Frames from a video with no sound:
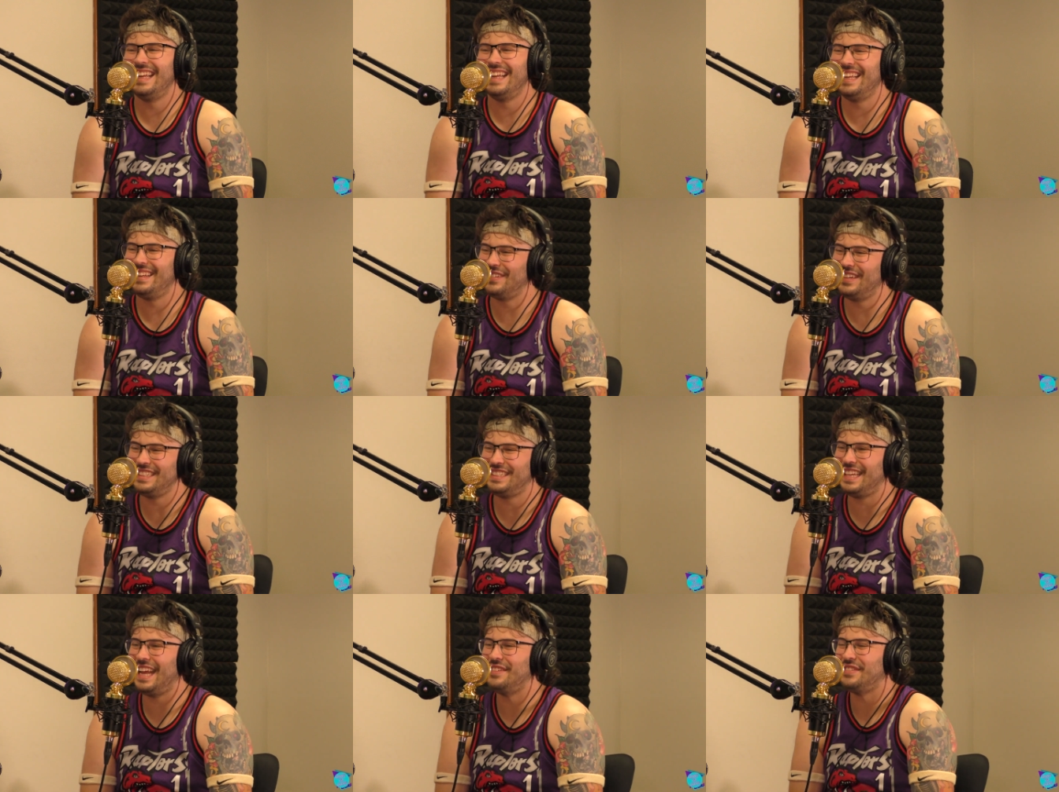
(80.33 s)
what a
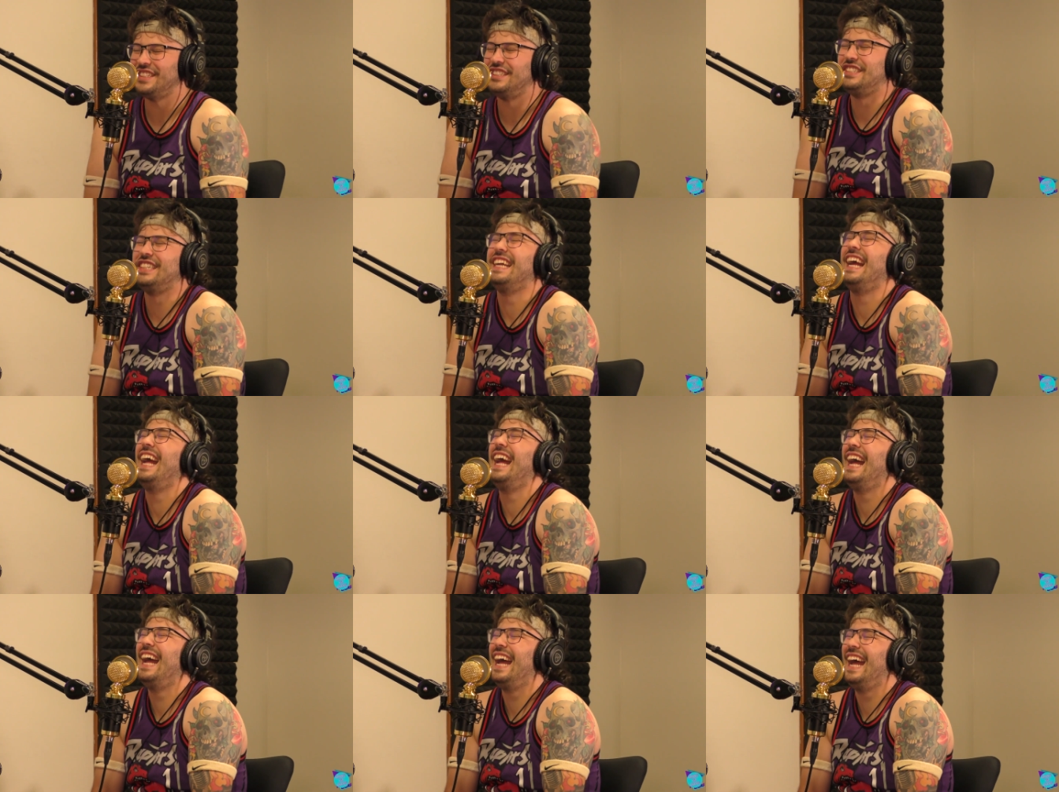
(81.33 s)
savage.
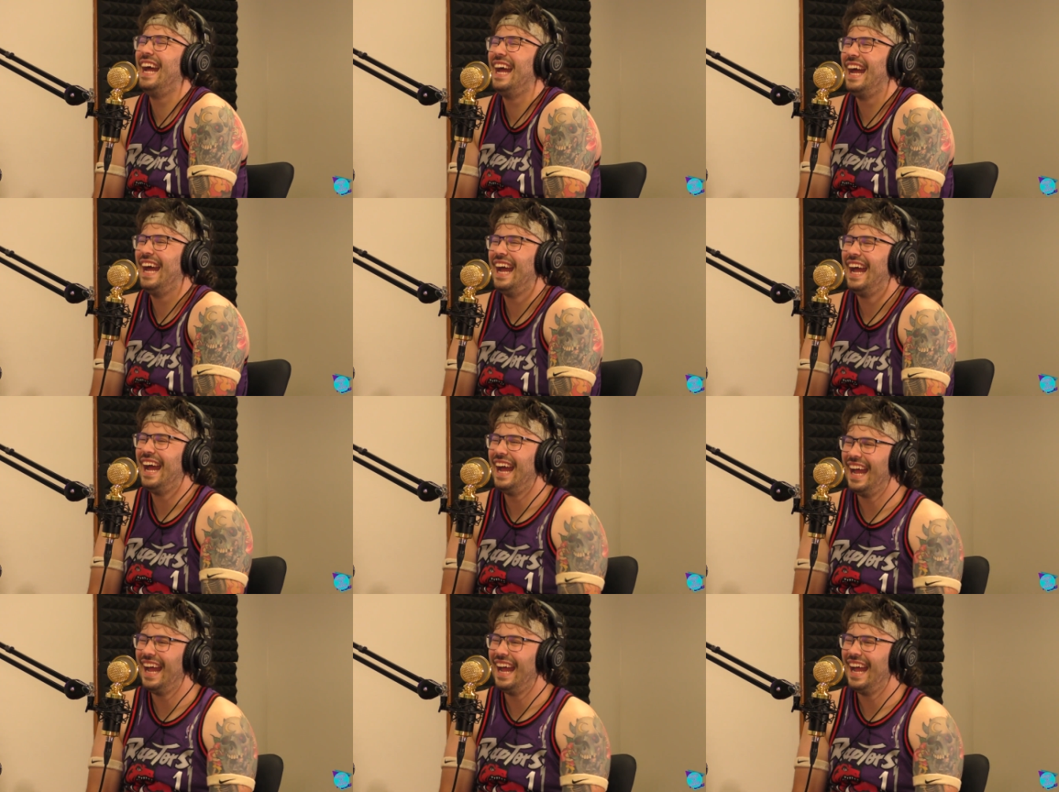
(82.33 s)
it's unbelievable.